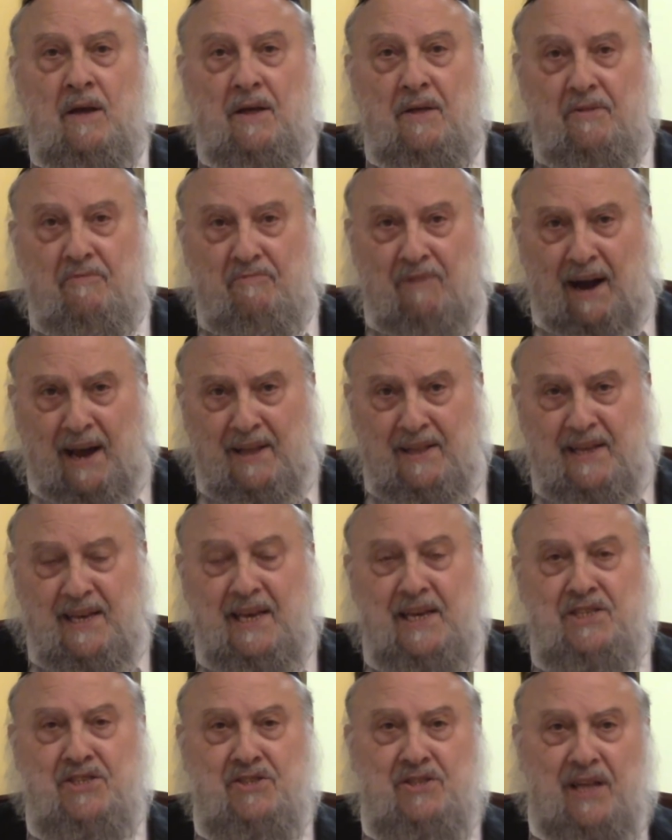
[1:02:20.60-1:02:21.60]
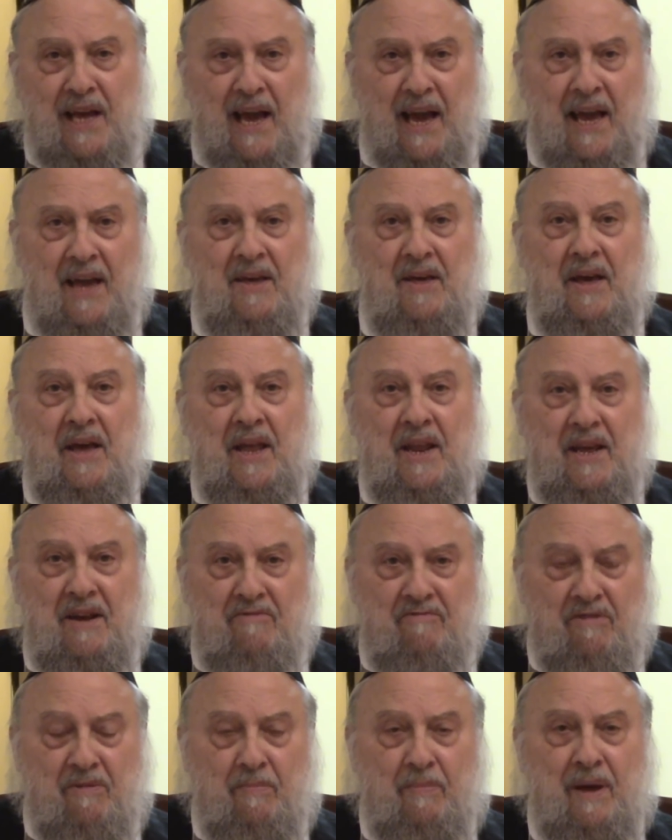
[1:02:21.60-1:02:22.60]
Right? Each day it
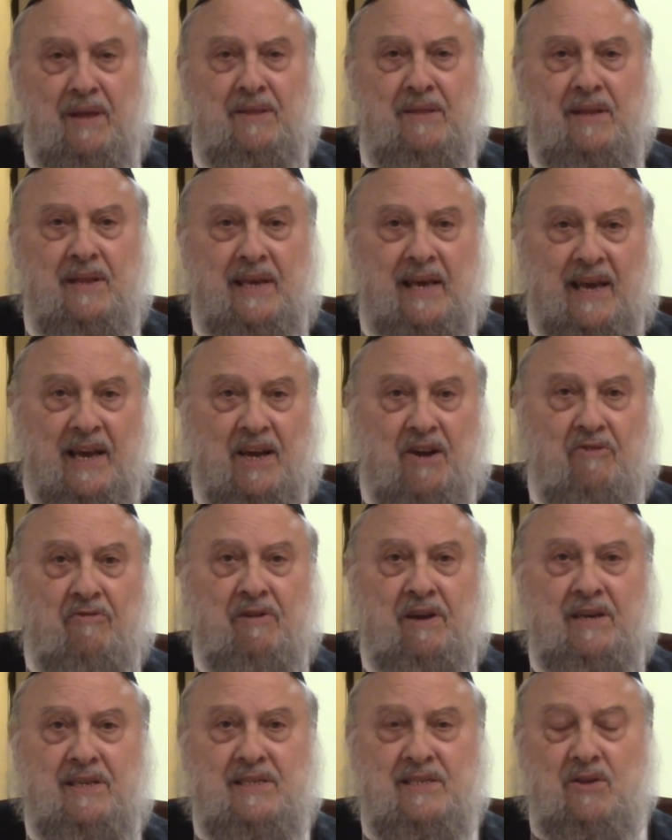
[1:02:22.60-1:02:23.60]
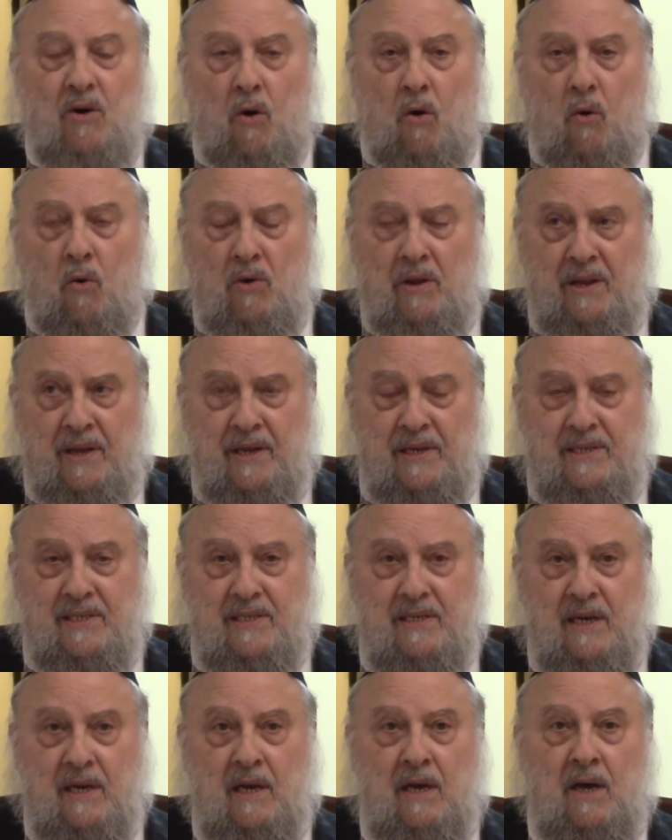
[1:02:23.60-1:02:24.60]
incrementally increased the
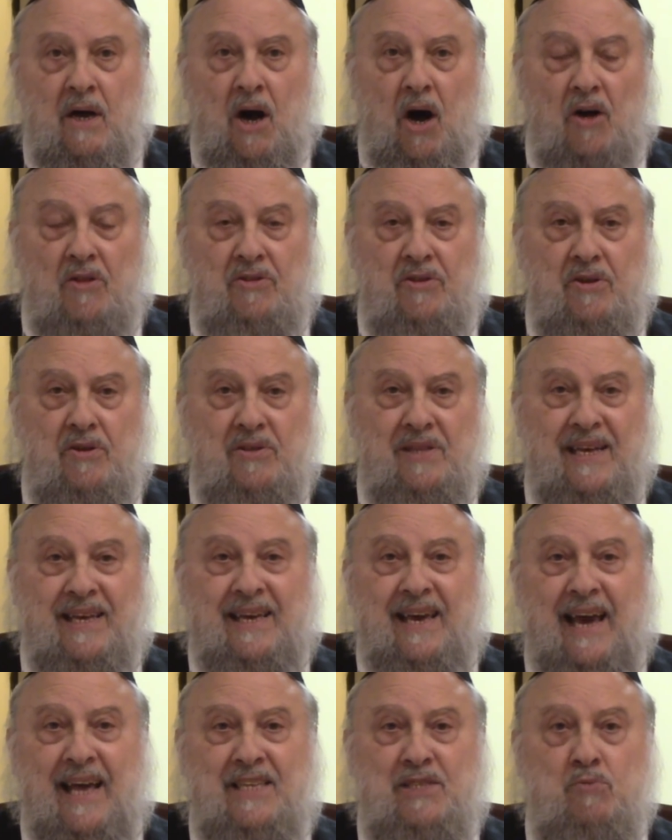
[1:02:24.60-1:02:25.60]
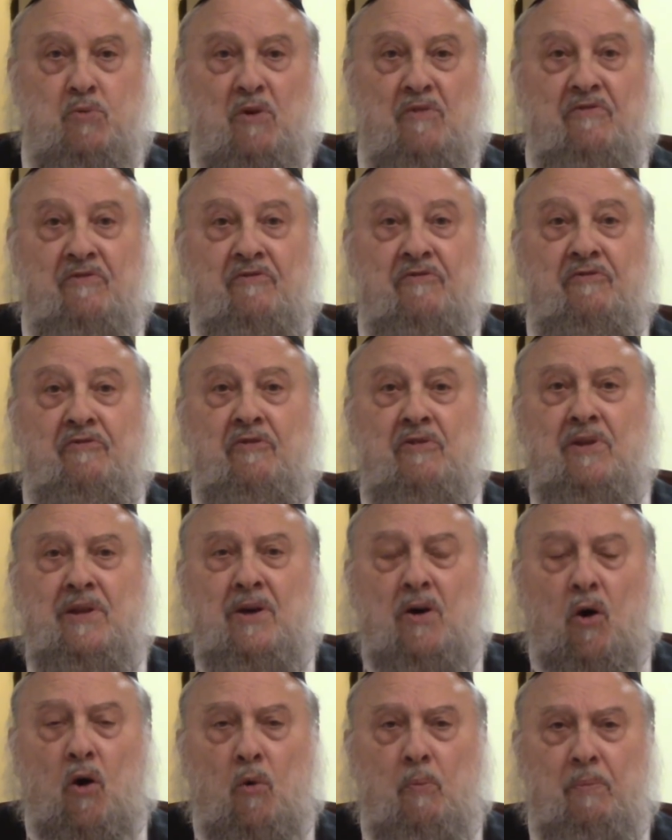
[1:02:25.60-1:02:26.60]
holiness until the gates were fully
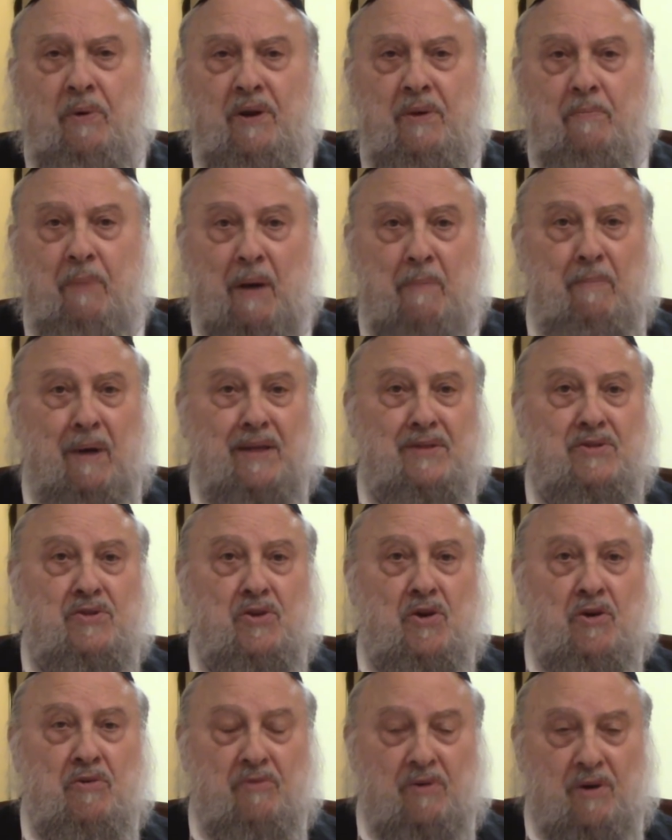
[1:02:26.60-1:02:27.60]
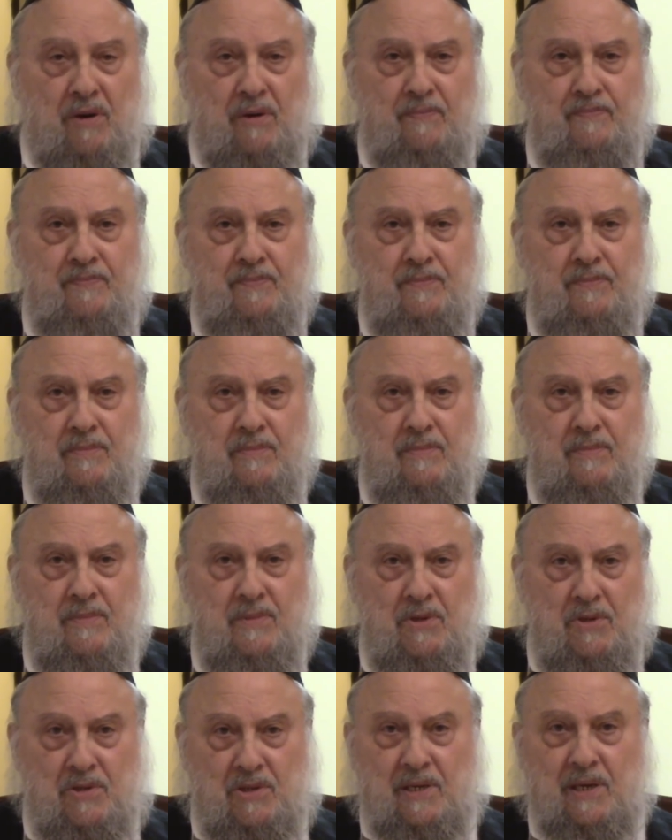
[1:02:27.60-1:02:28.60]
opened by Matan Torah.
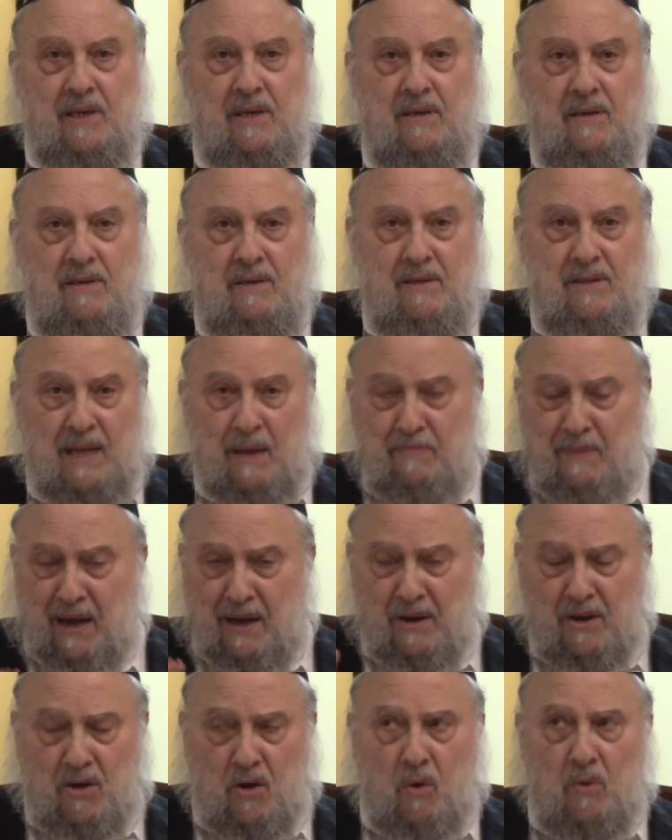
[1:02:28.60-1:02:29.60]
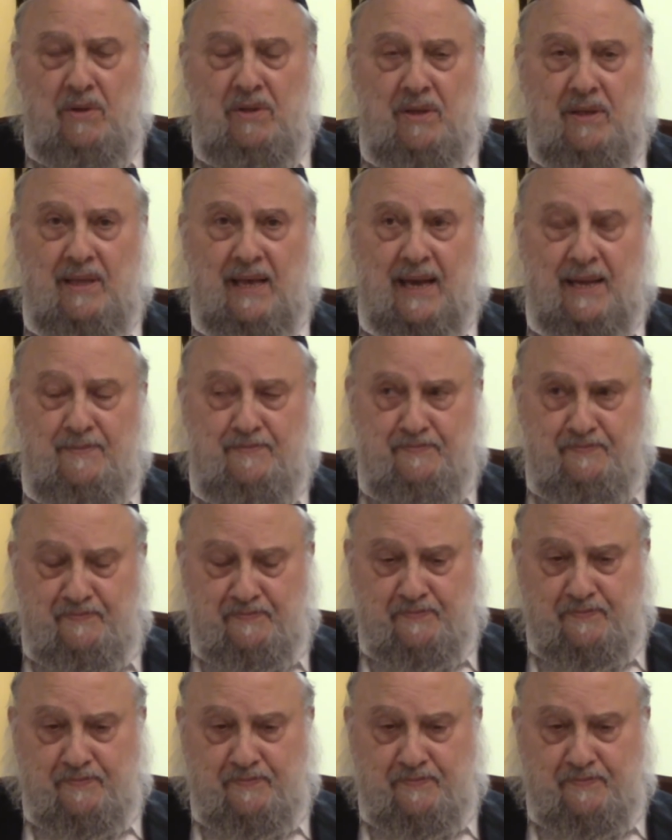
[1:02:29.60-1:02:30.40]
You see. Now I'm not going to go into that,